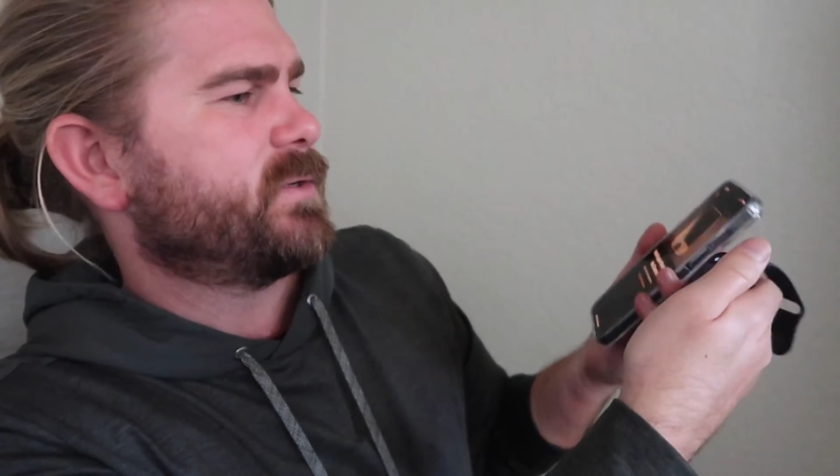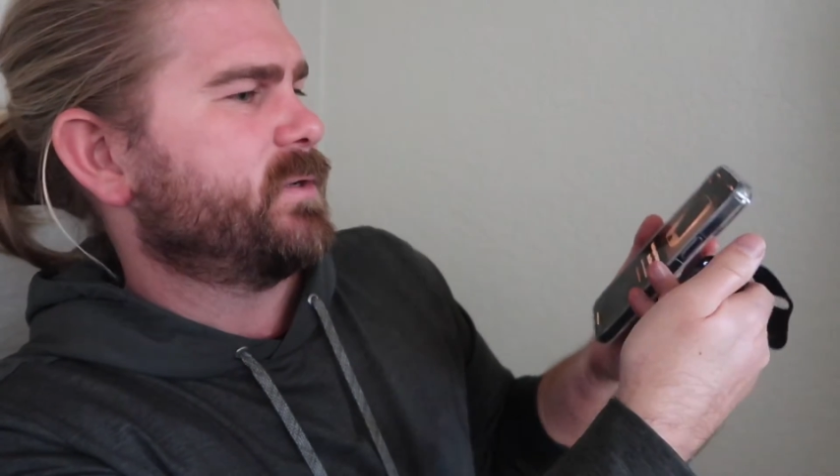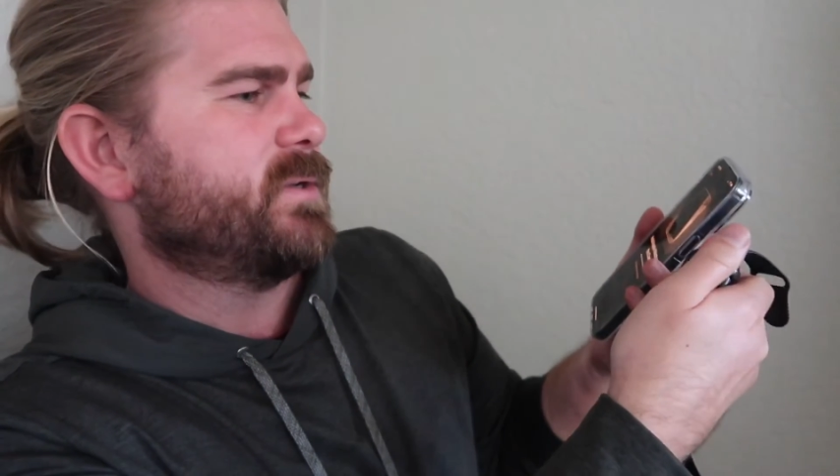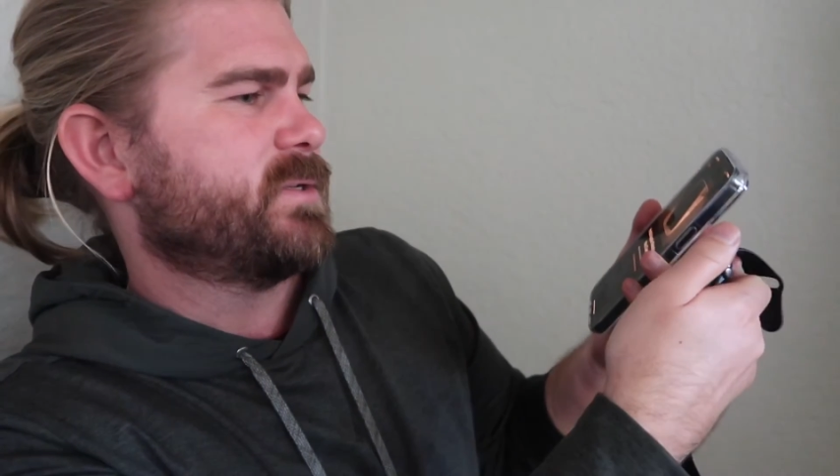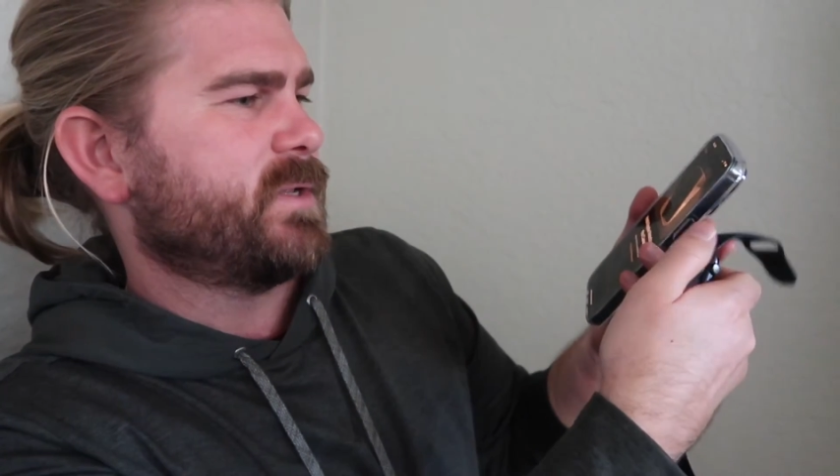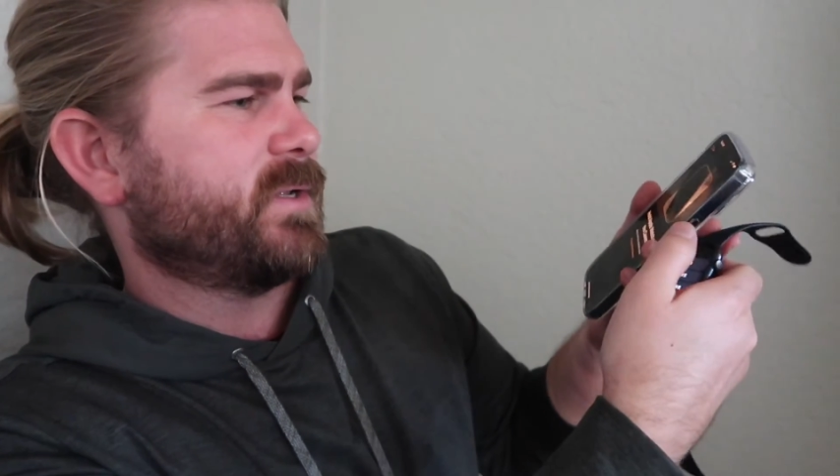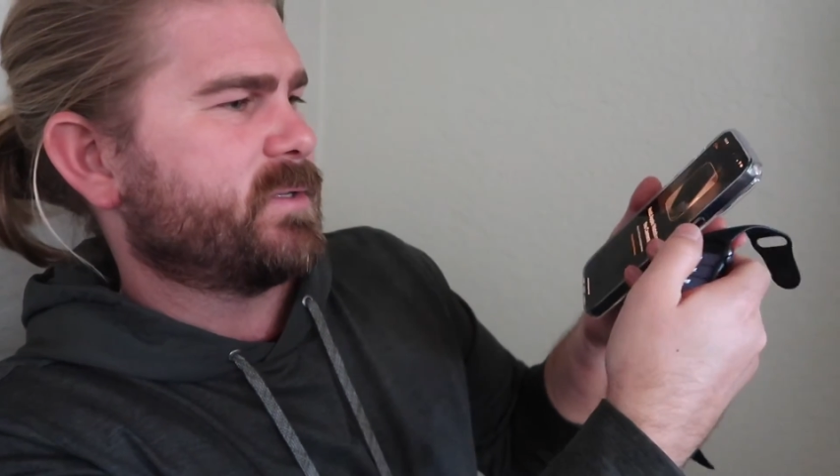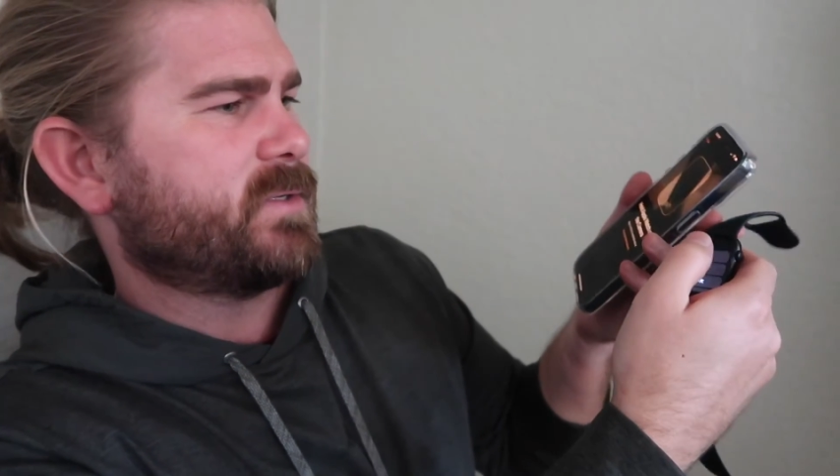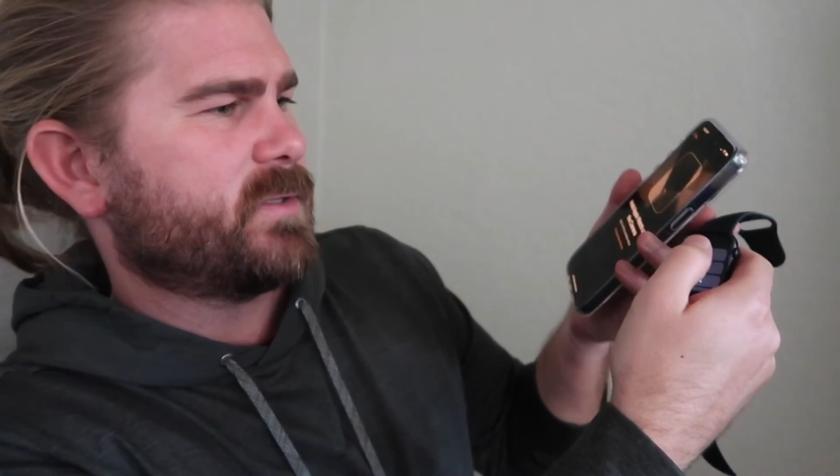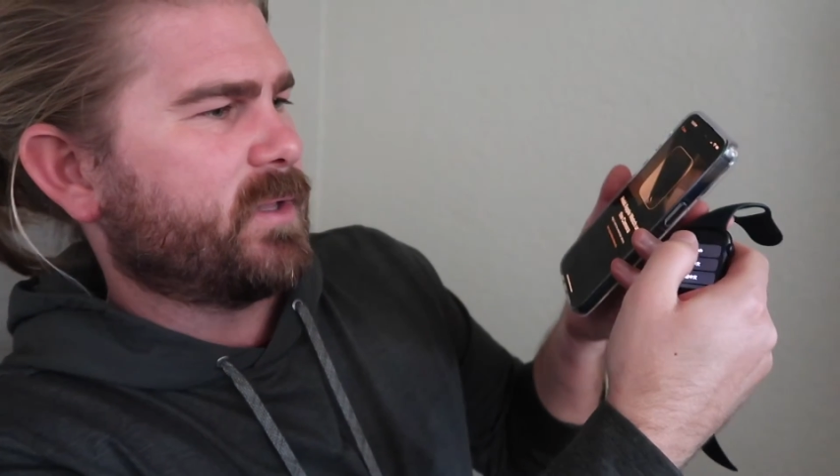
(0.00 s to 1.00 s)
because
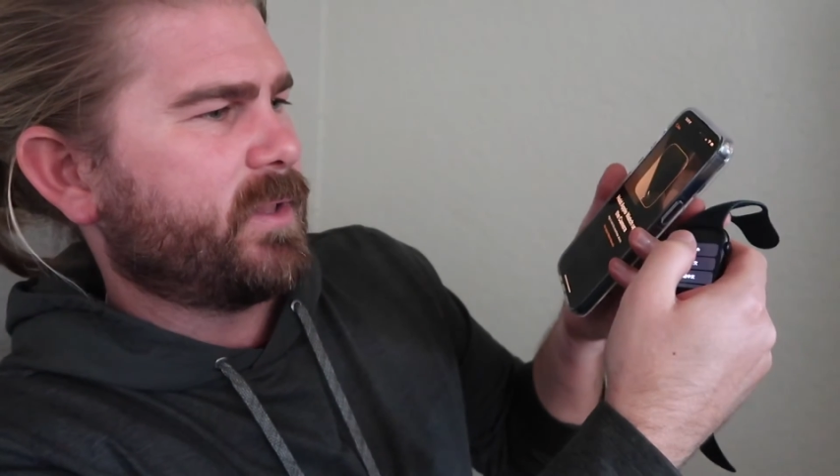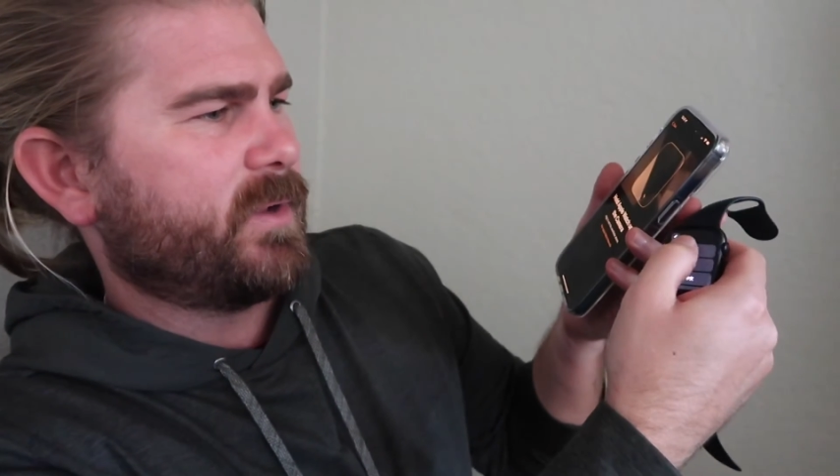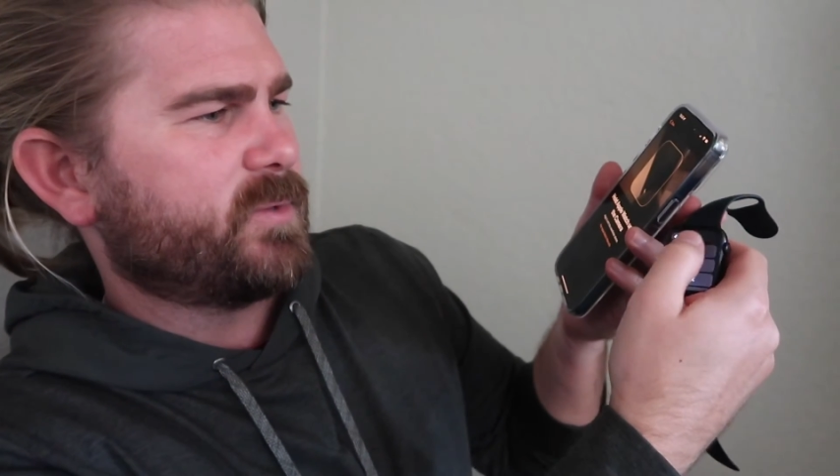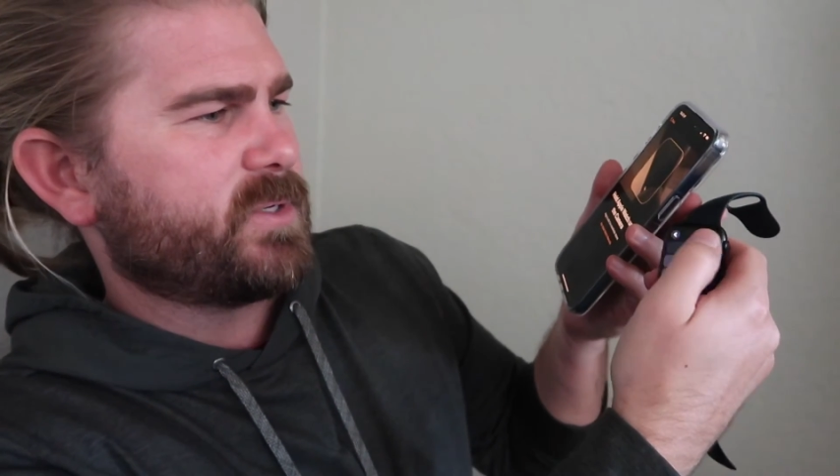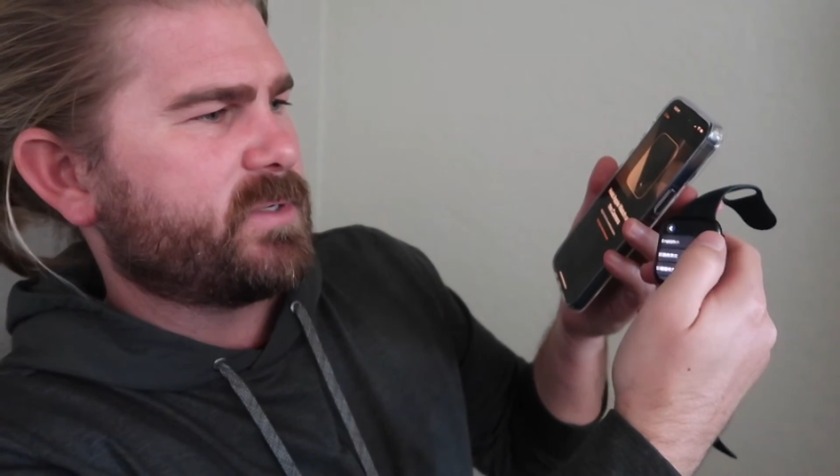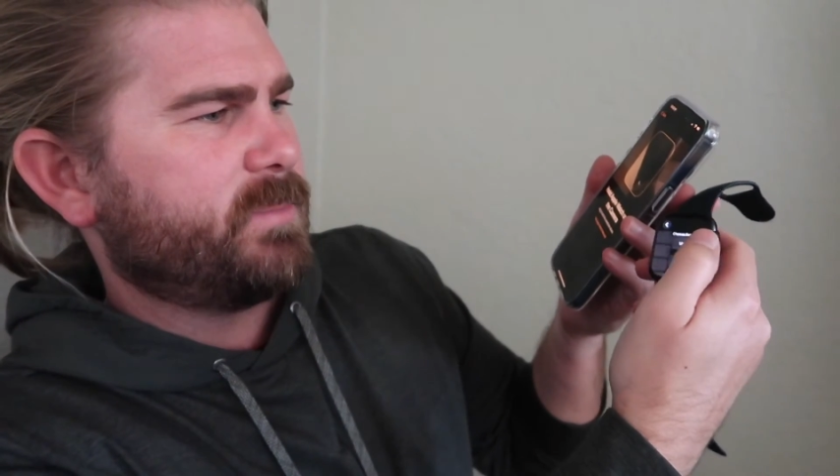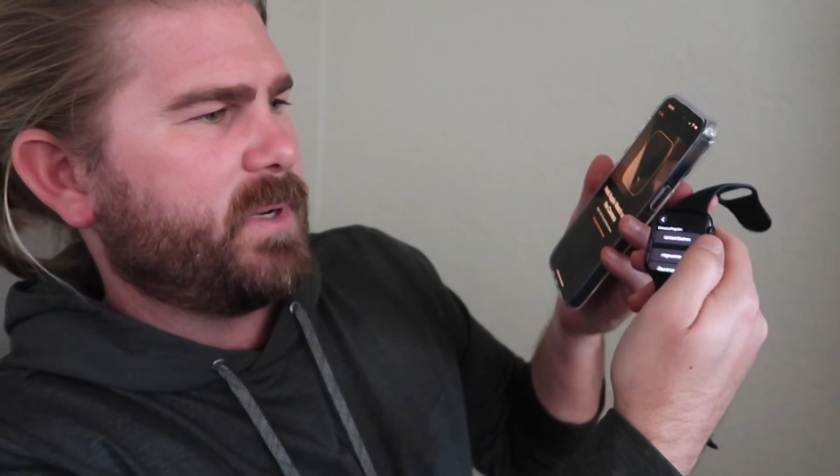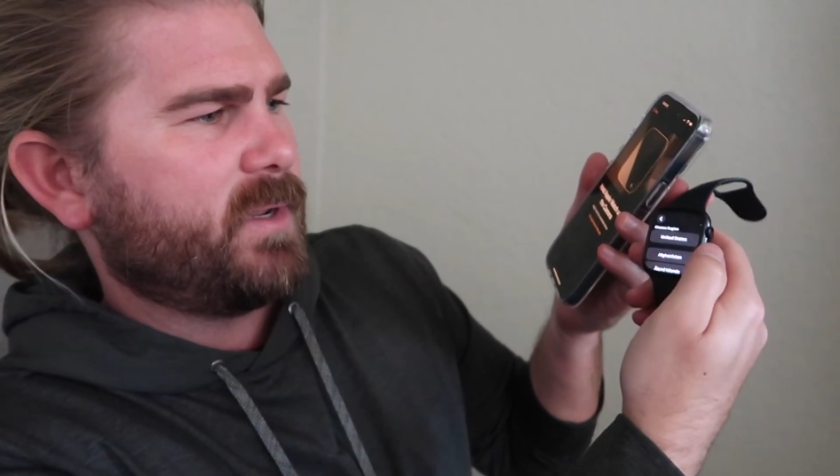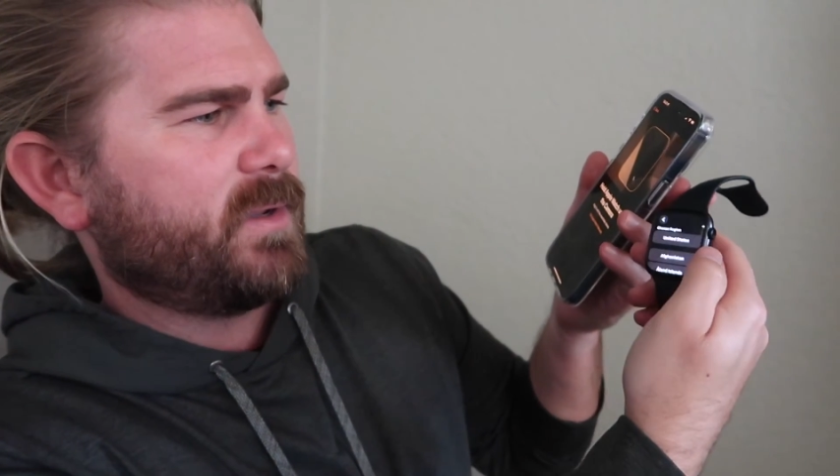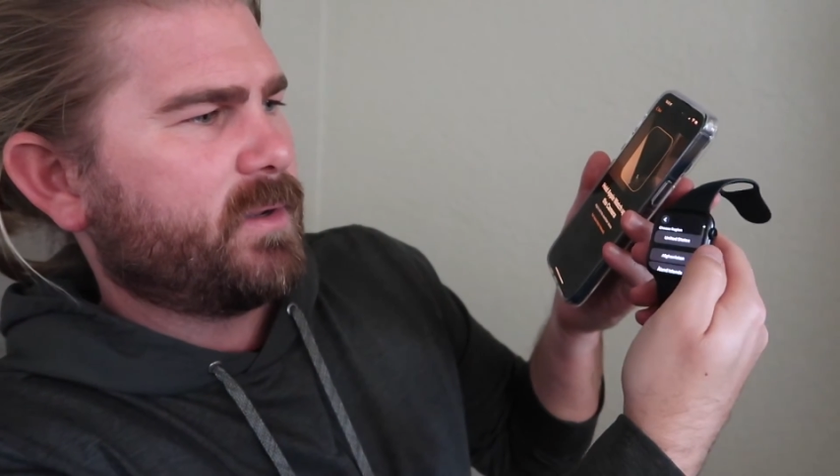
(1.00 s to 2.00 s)
that's the language I
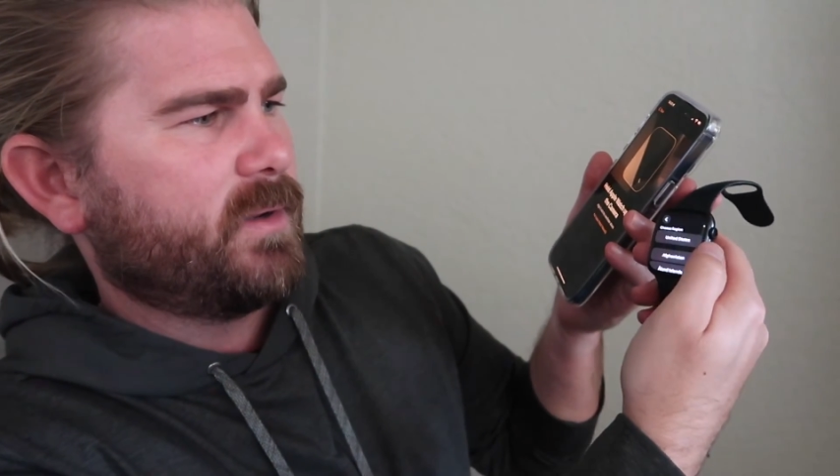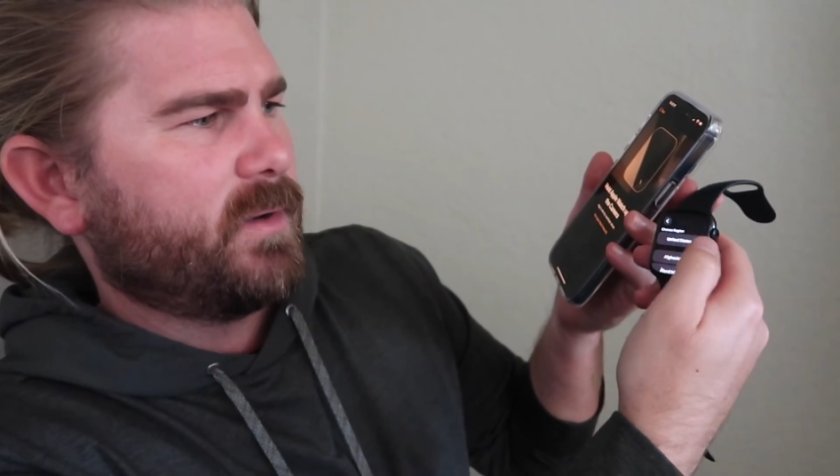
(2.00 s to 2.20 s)
speak.